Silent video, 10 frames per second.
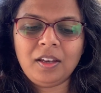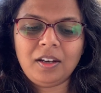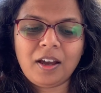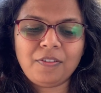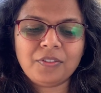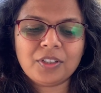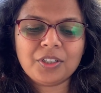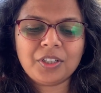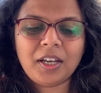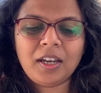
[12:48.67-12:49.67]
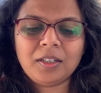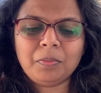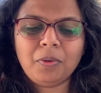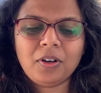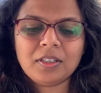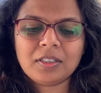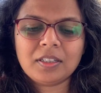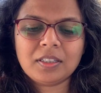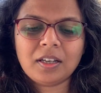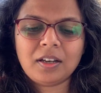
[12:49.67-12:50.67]
Laughter shared, boys
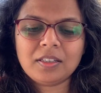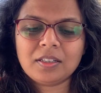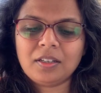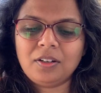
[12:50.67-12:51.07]
discussed,